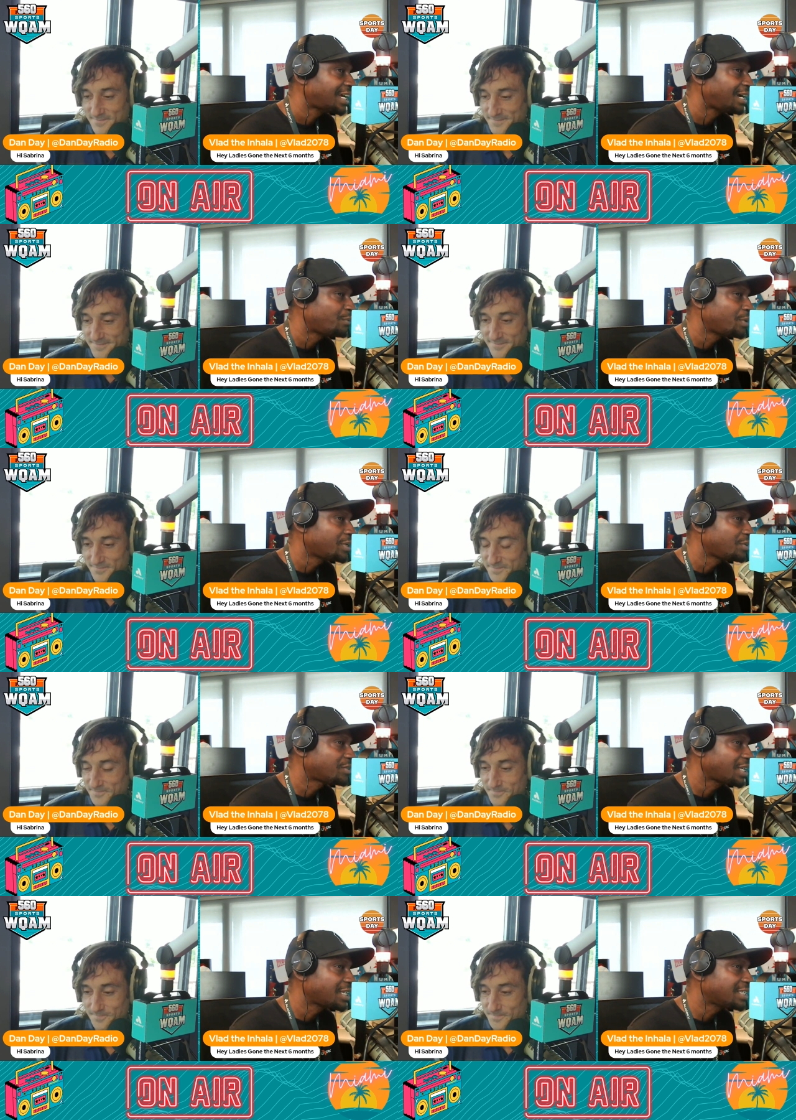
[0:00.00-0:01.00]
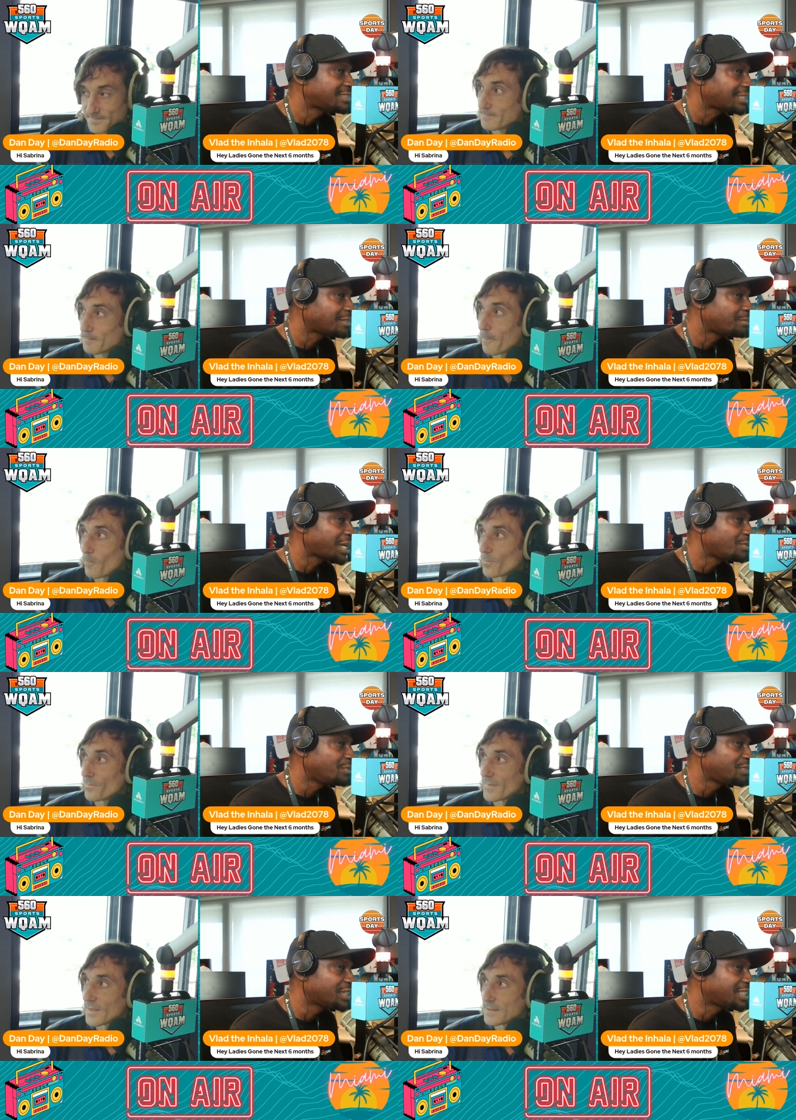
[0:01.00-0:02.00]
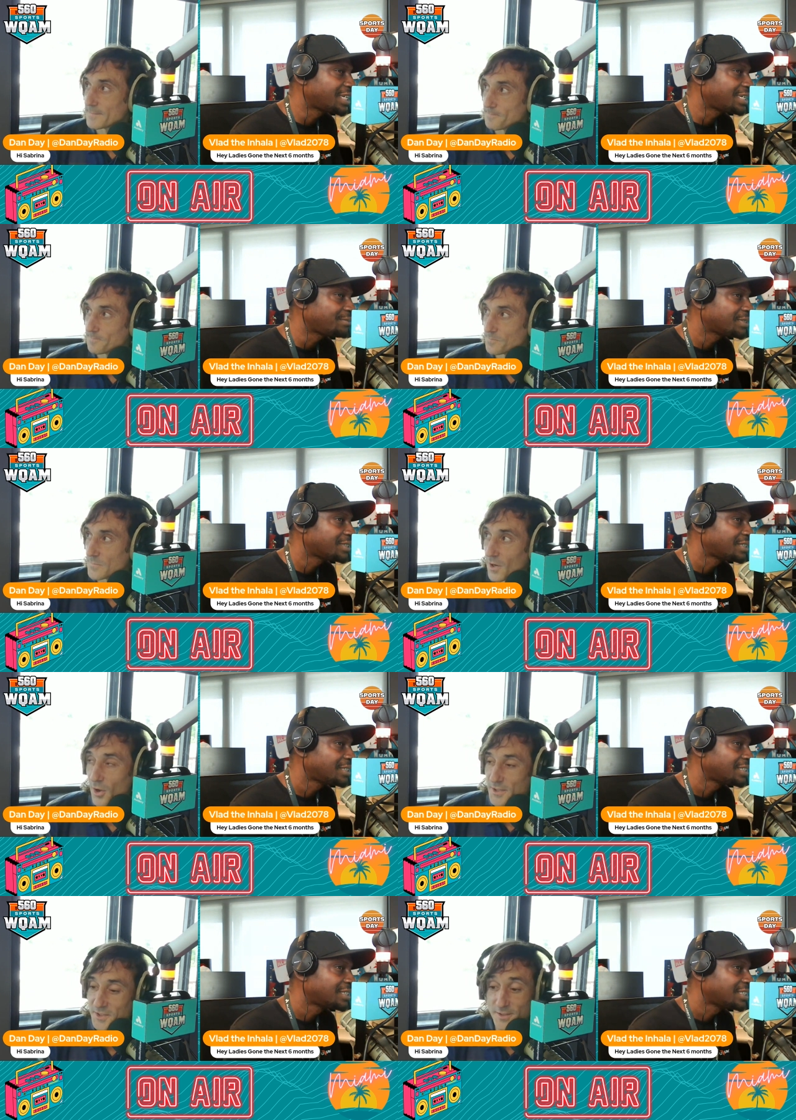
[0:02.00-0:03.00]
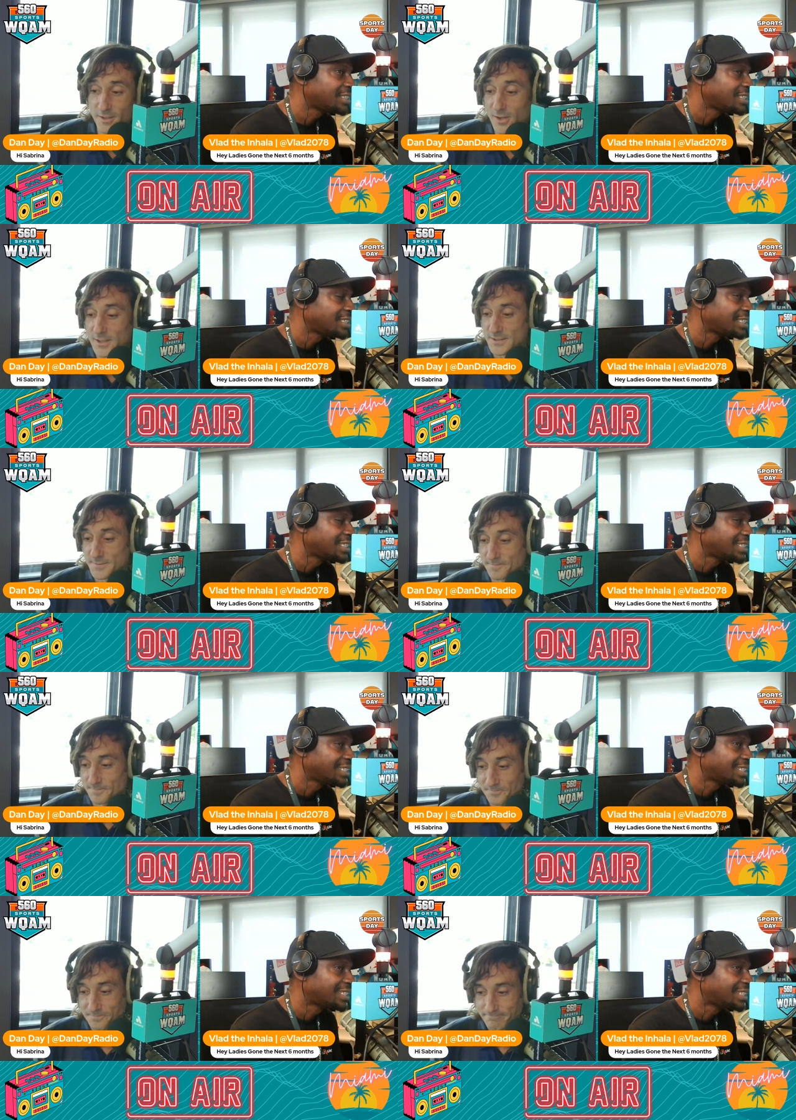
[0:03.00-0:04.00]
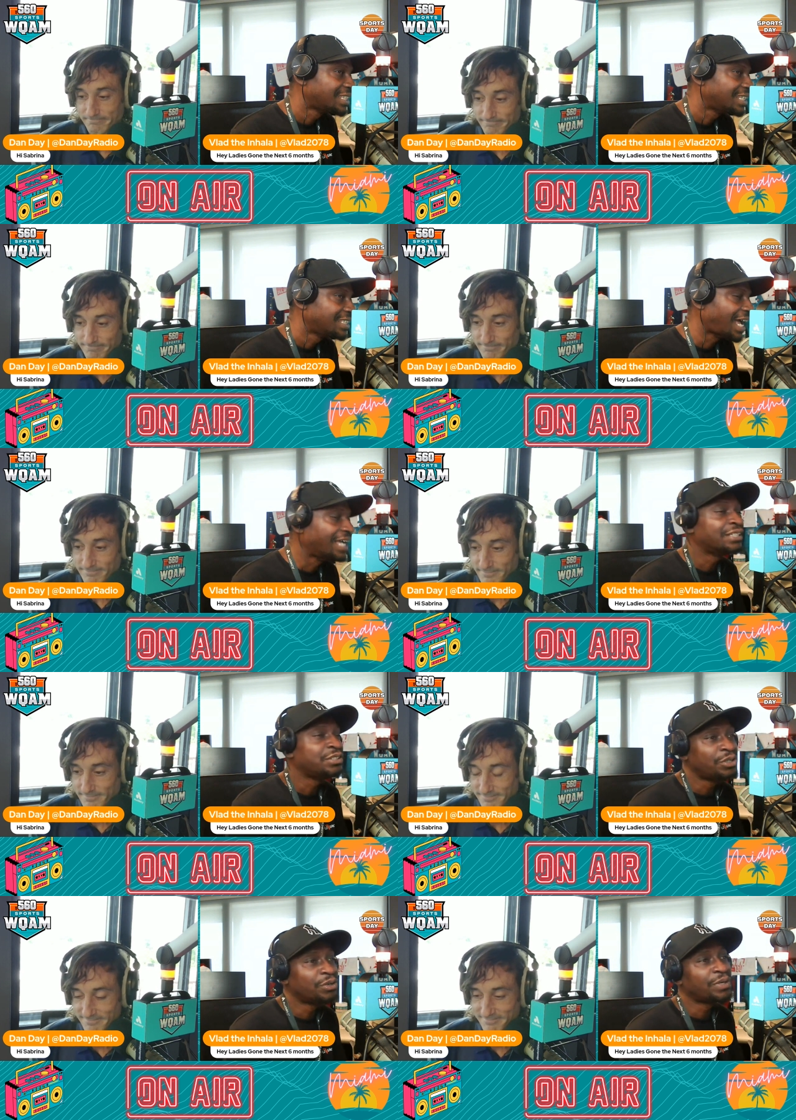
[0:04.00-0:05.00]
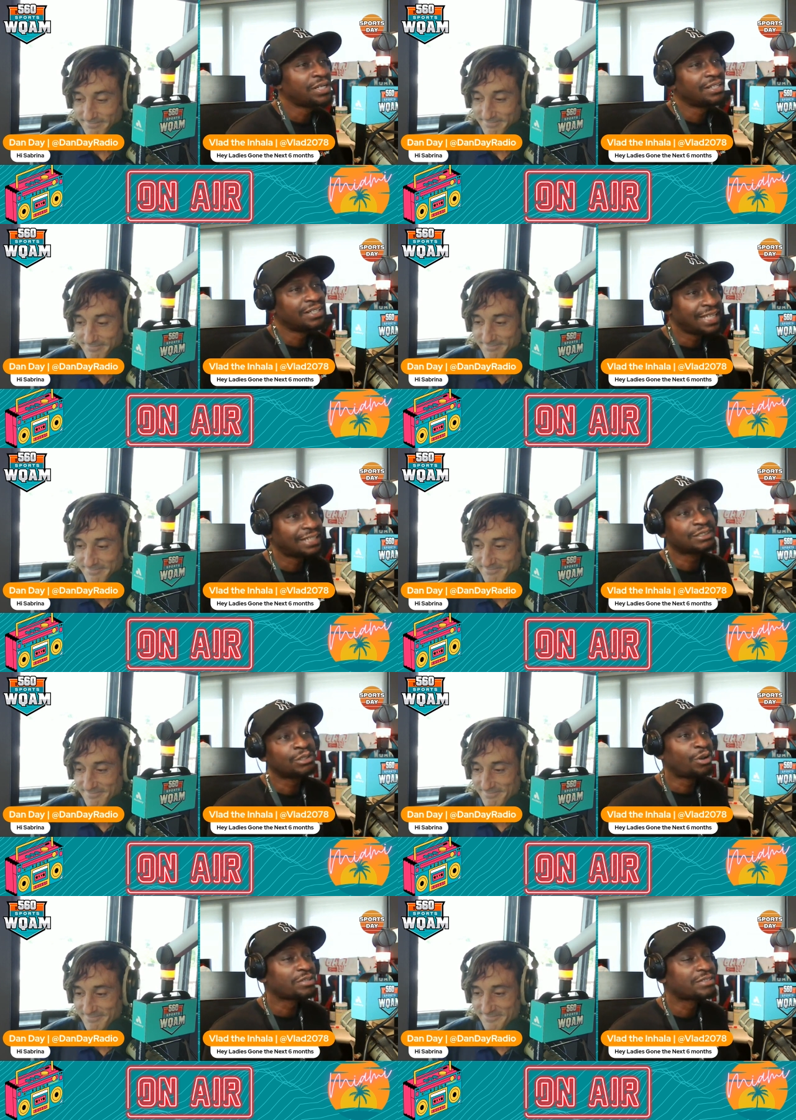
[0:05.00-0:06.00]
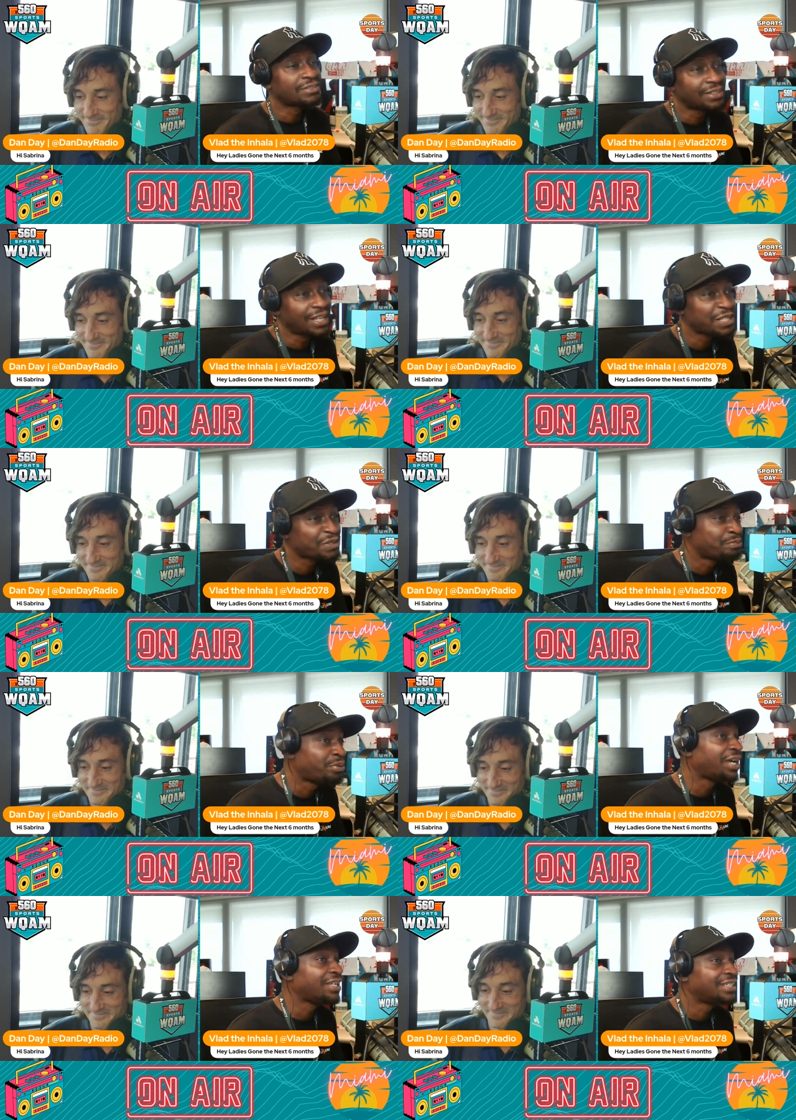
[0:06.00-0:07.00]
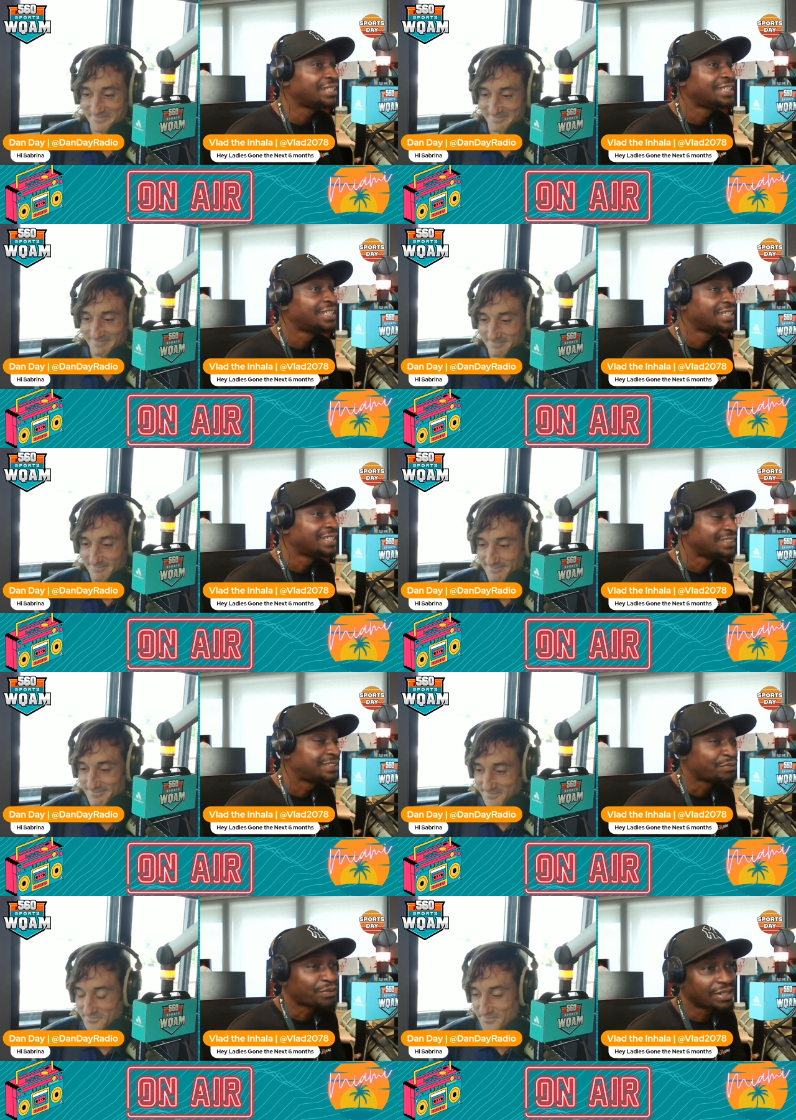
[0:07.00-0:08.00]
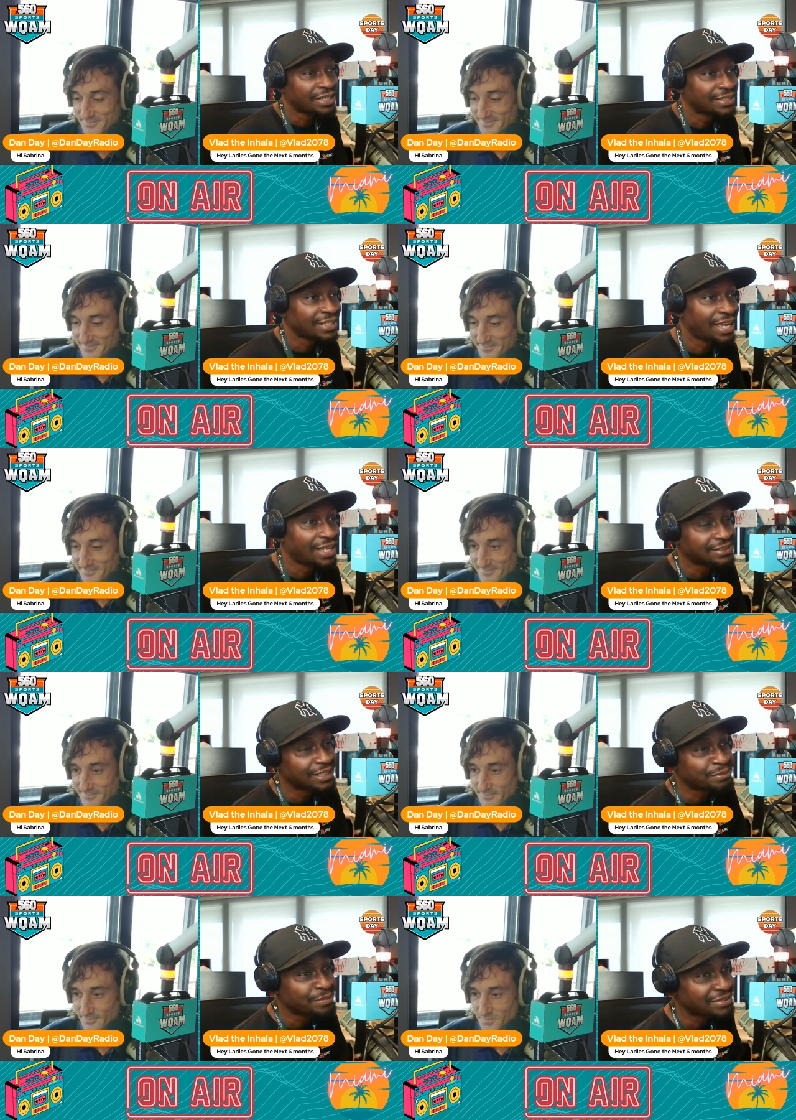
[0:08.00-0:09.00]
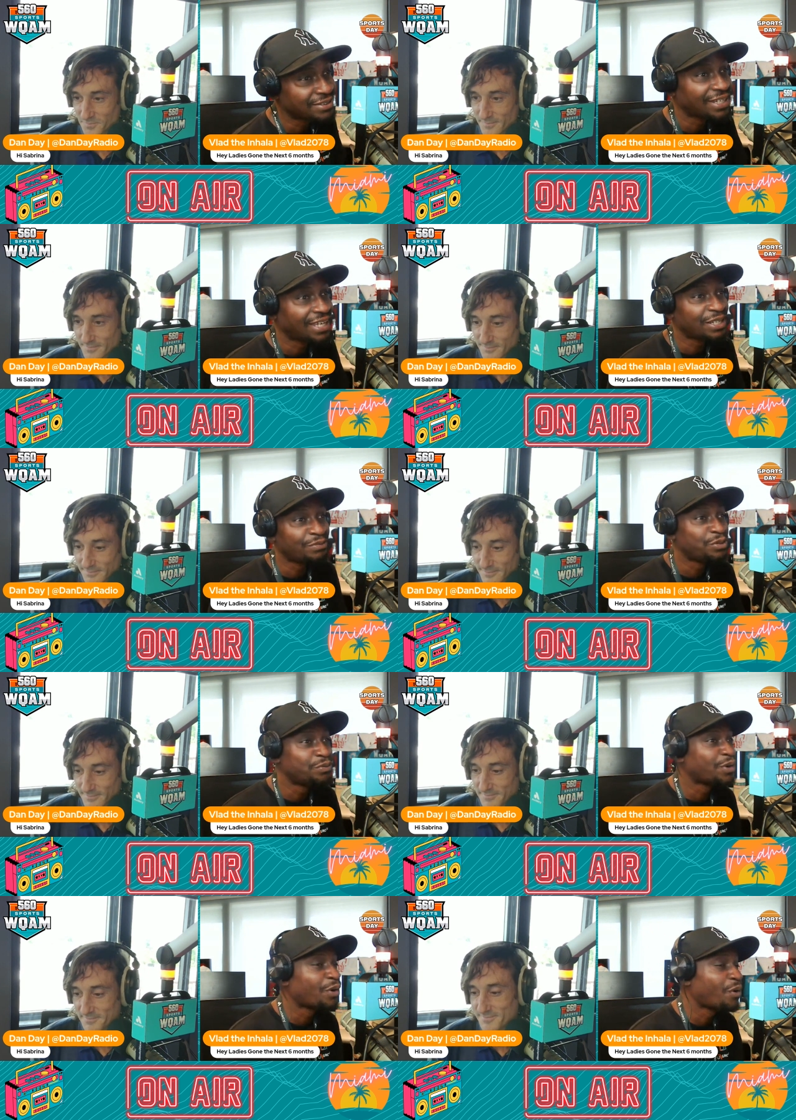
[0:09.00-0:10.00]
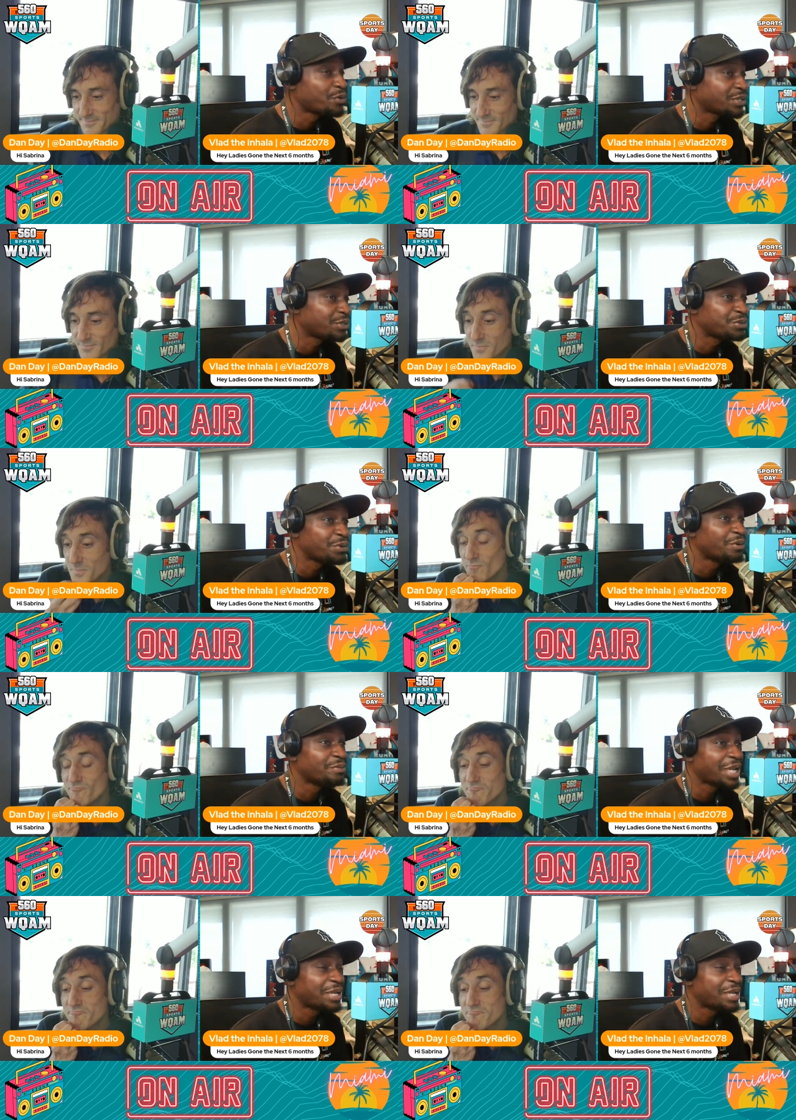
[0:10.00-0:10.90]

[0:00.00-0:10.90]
Speaker 1: I want to think is that the Michael Vick game? A loss is a loss. I you know what? Yes, a loss is a loss, but different it, the context means a lot. If you were hosting two home